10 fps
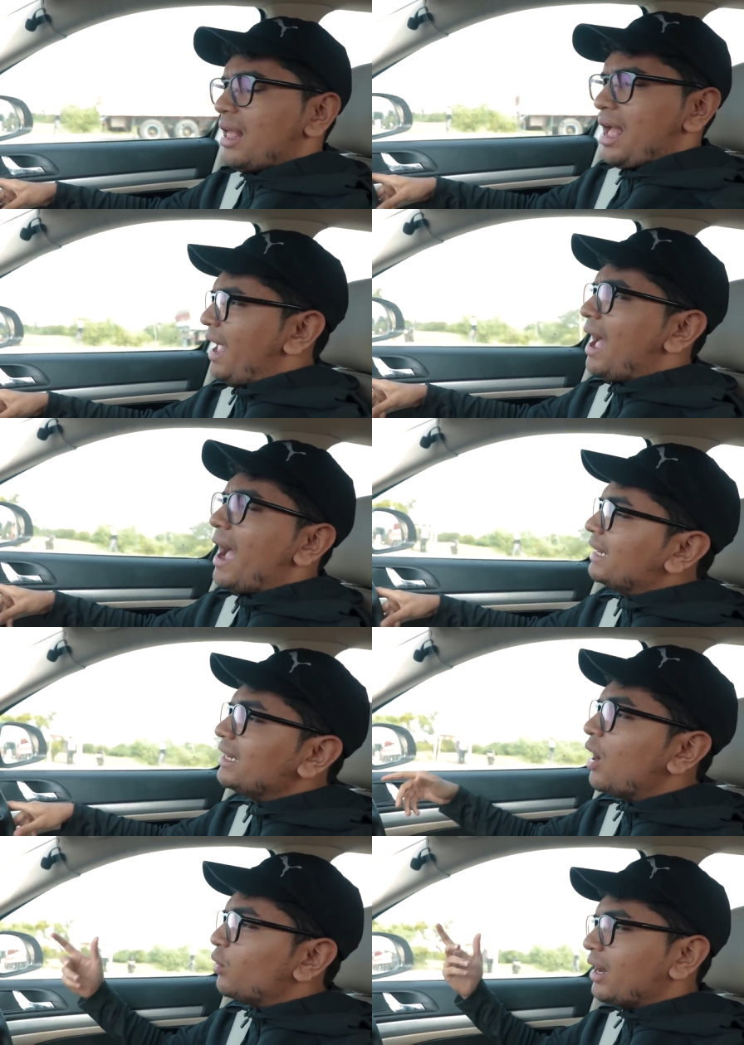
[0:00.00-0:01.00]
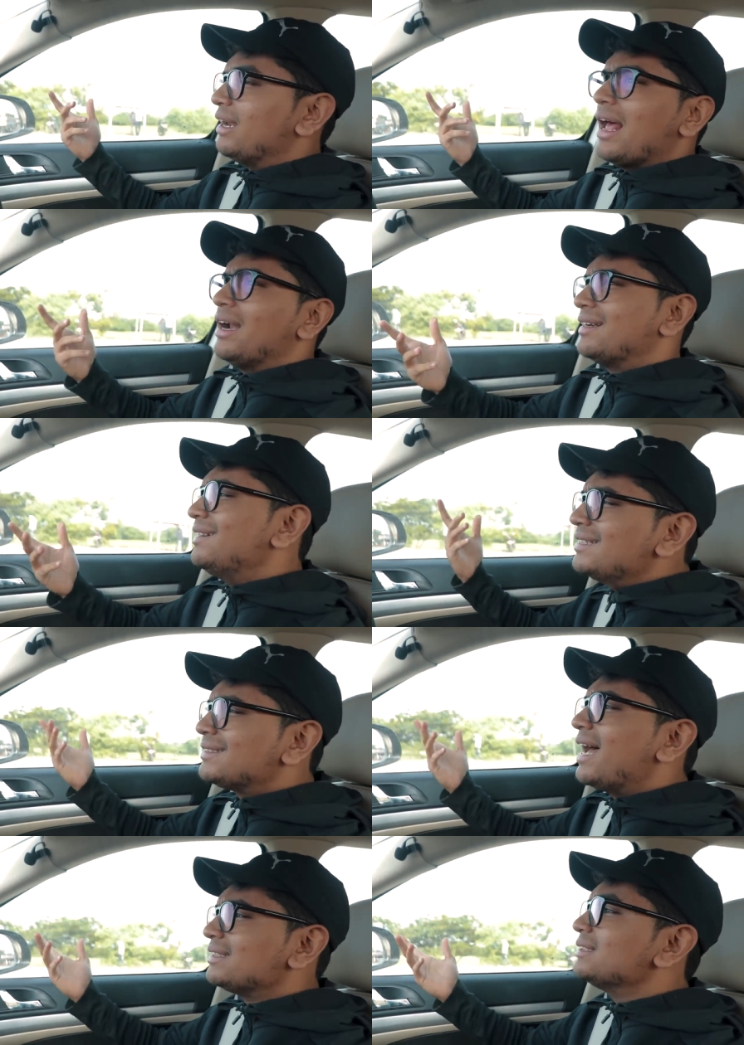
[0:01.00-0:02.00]
I highly doubted it. At
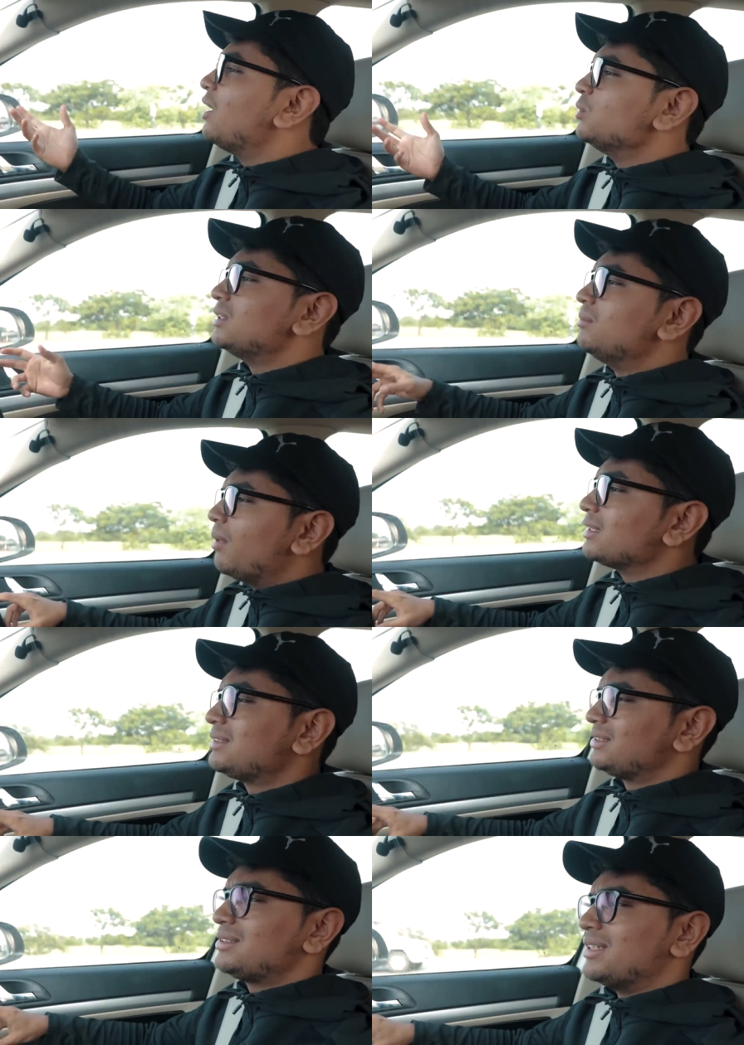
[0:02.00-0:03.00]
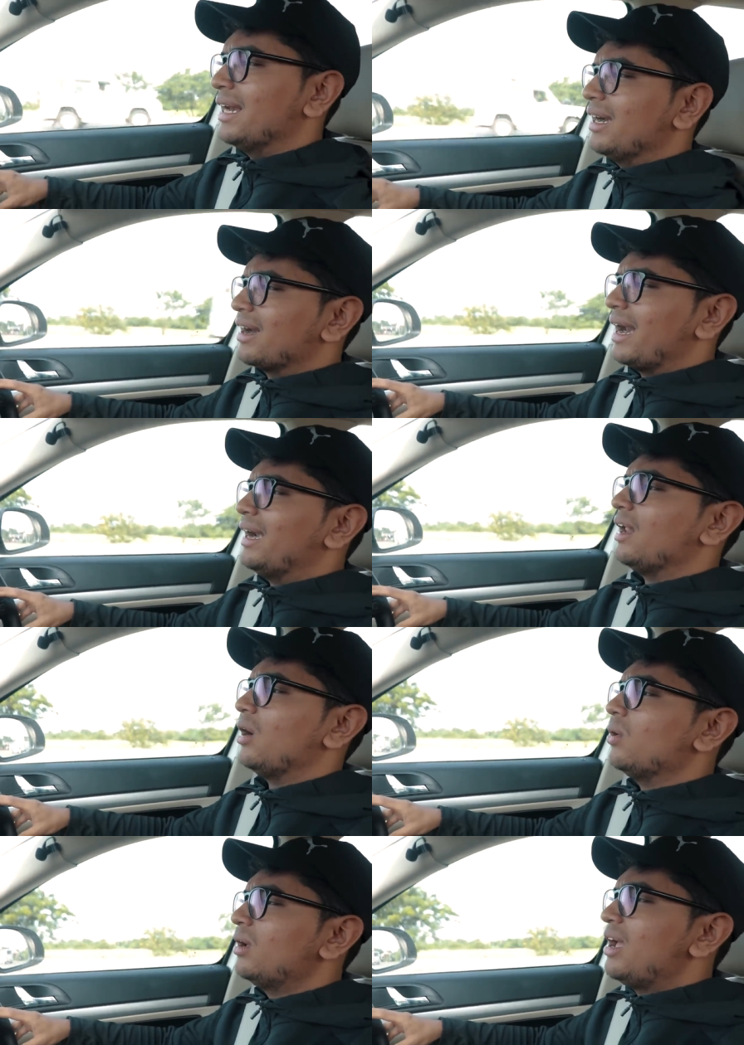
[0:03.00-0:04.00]
least has a thousand bucks in it right
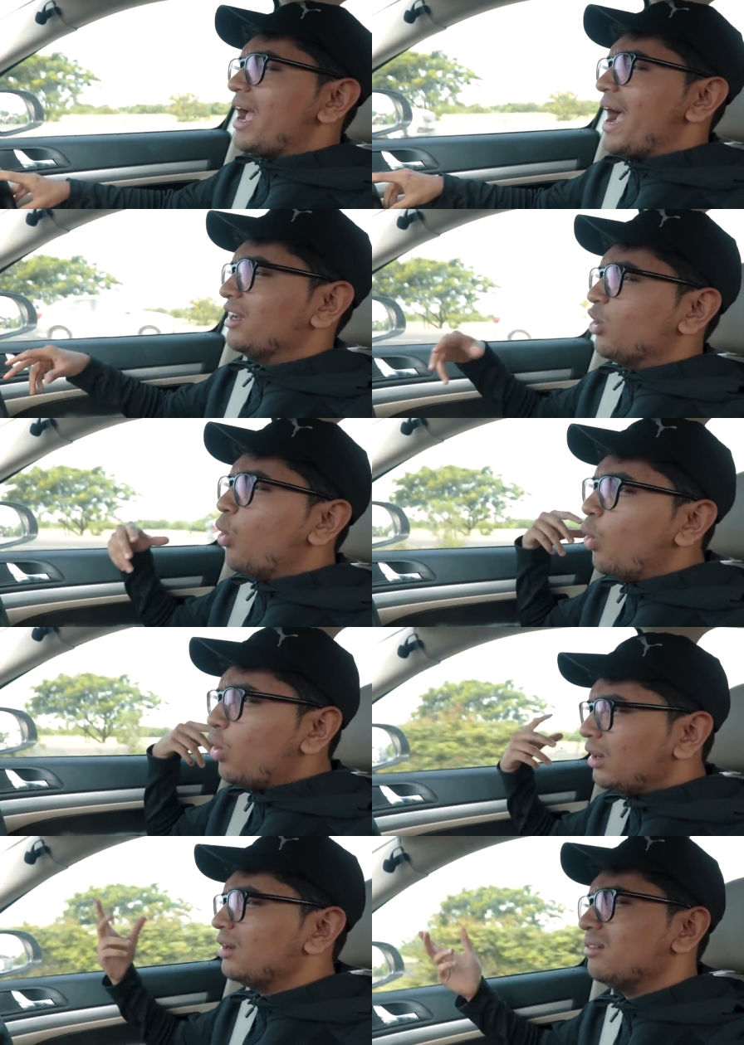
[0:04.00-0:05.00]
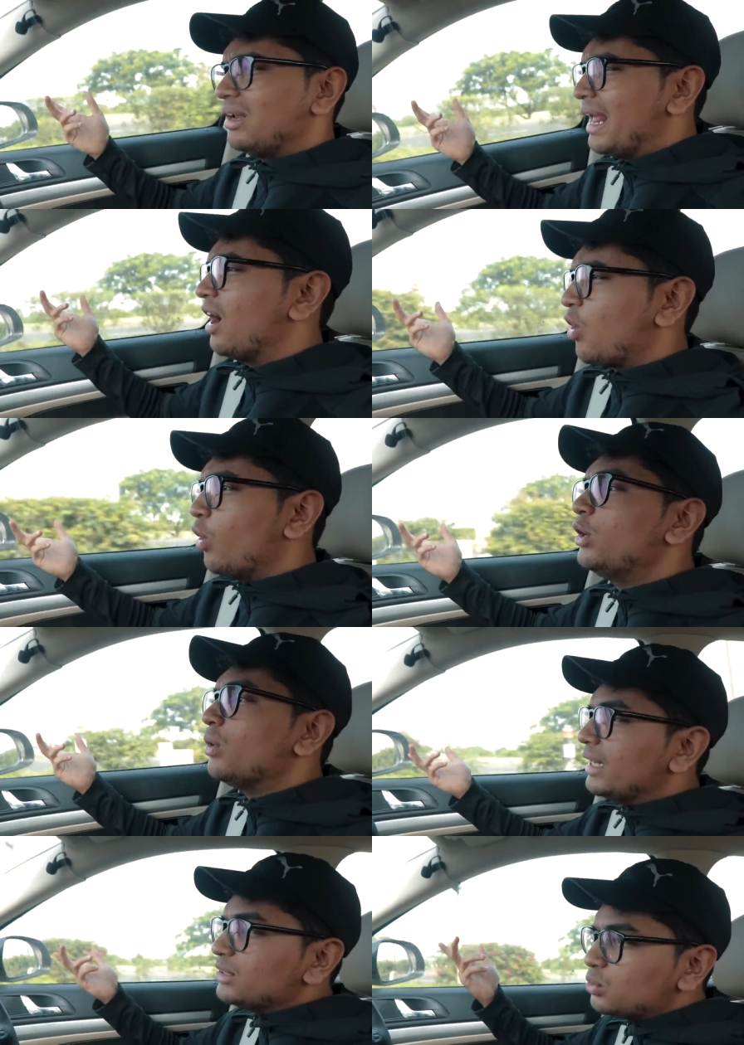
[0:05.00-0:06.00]
now, and the whole, like according
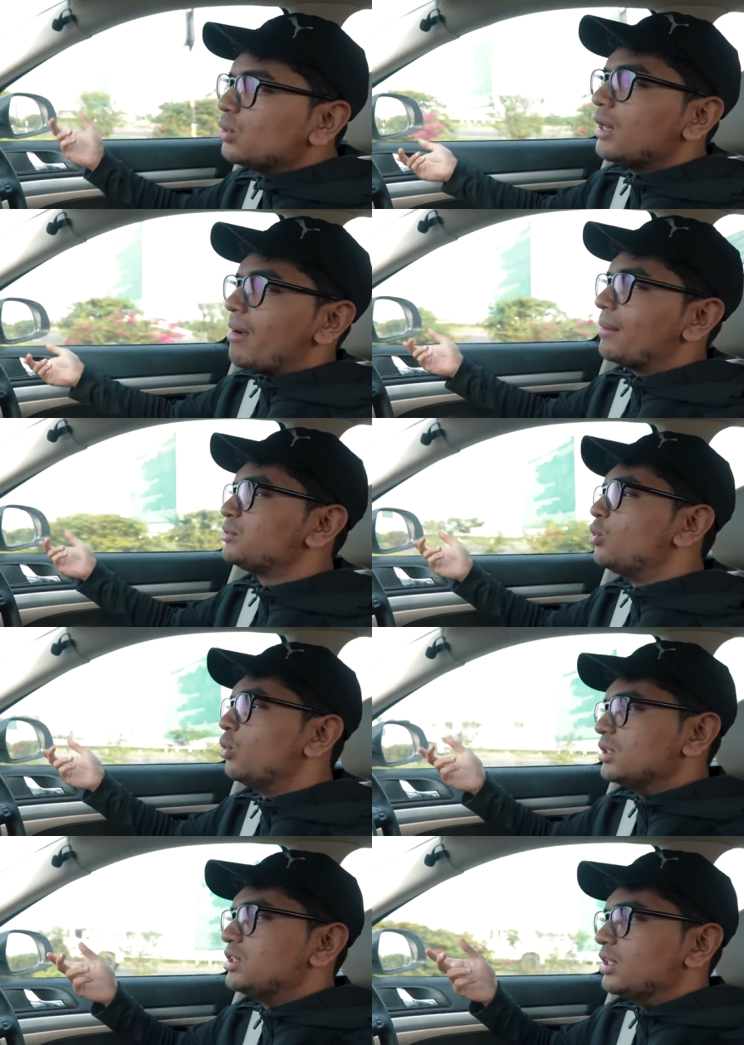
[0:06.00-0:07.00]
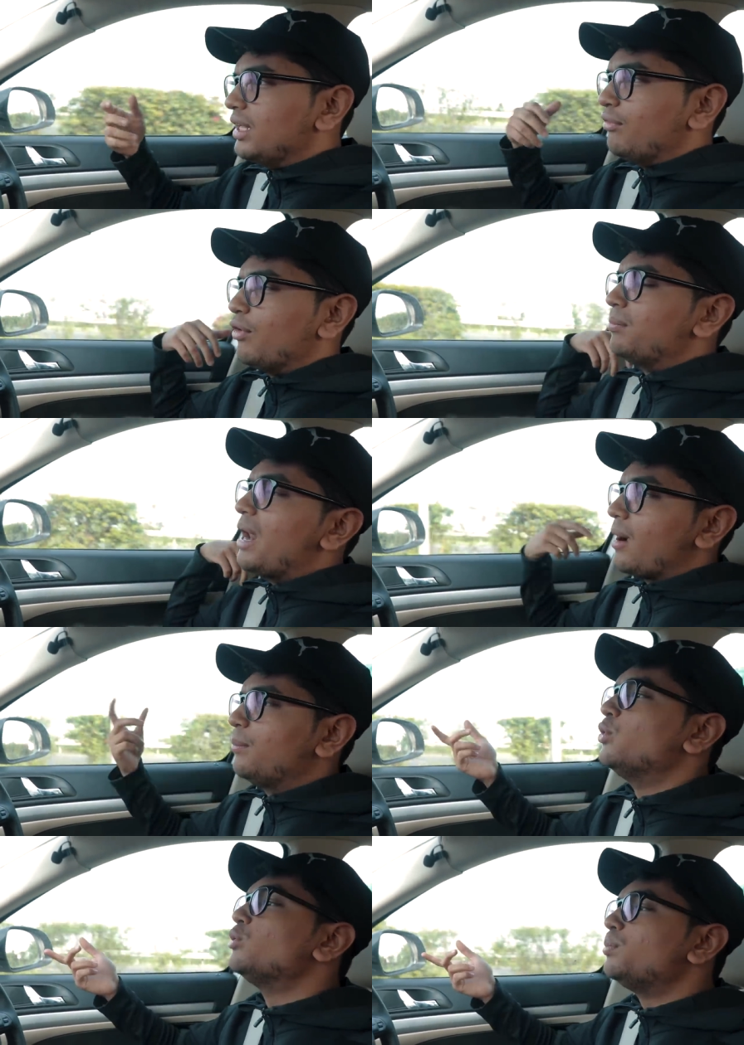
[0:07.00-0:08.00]
to at least Google Maps, the whole journey from
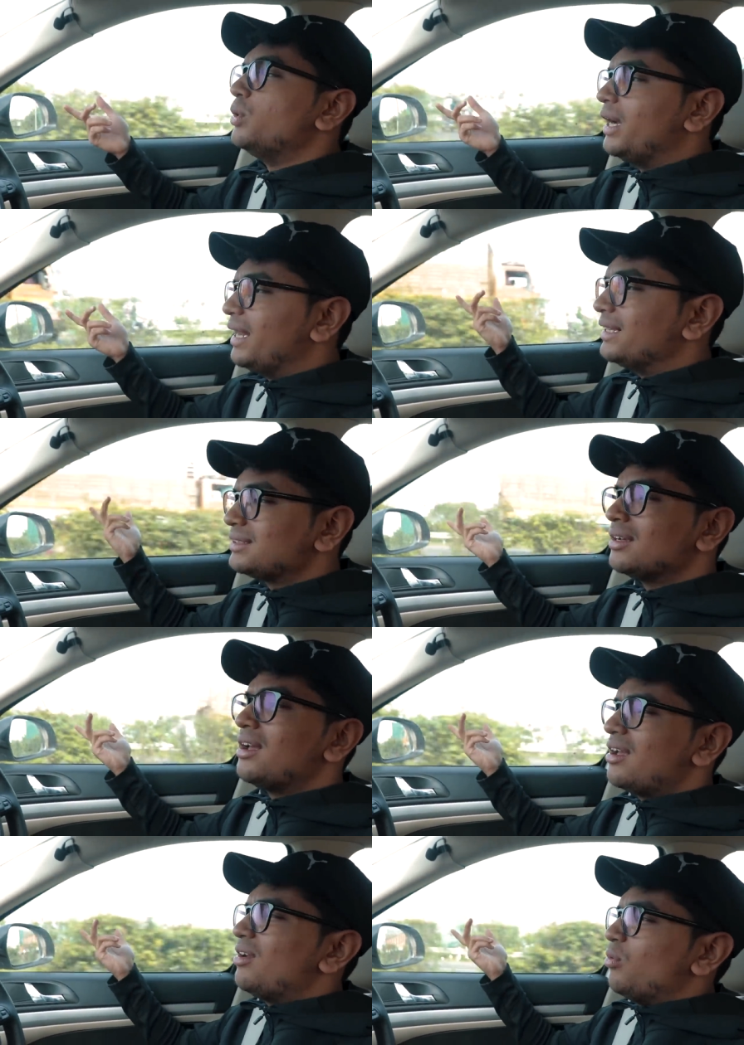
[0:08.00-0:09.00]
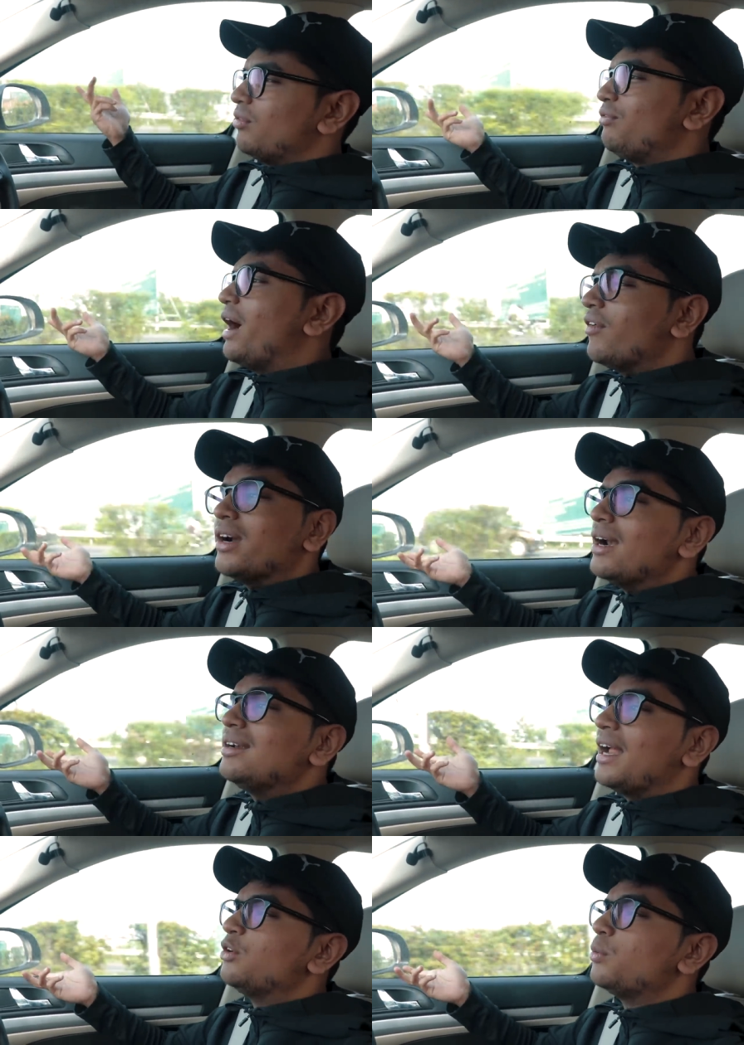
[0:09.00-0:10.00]
Nagpur to Pune takes what, five hundred
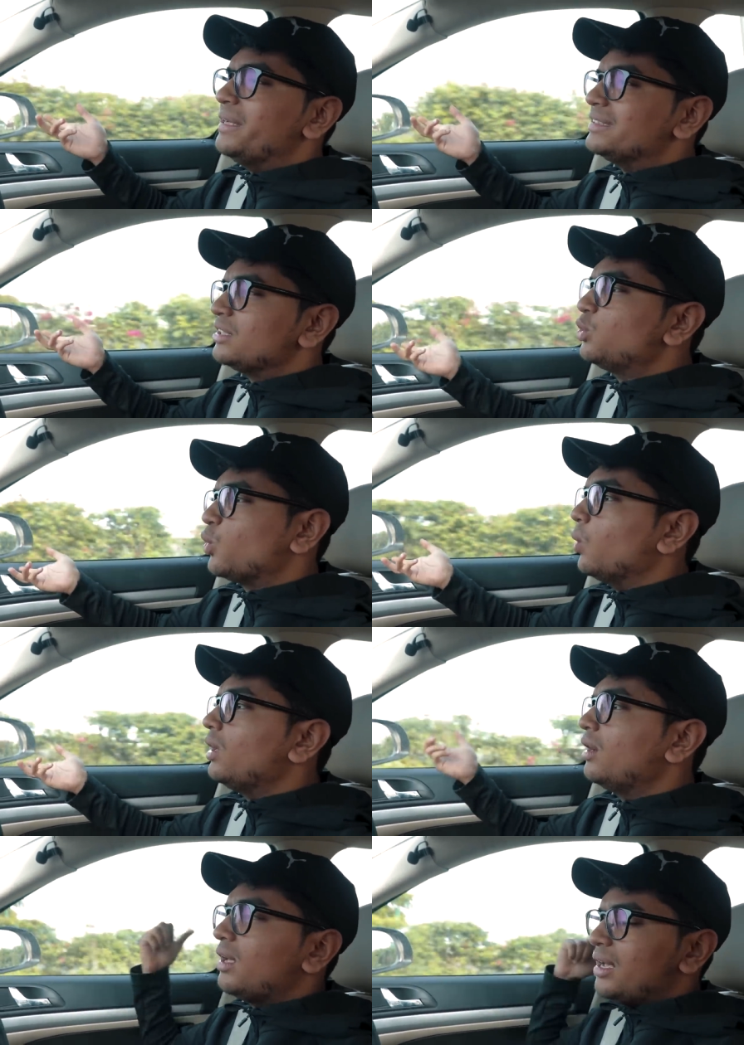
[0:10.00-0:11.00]
ten rupees in toll.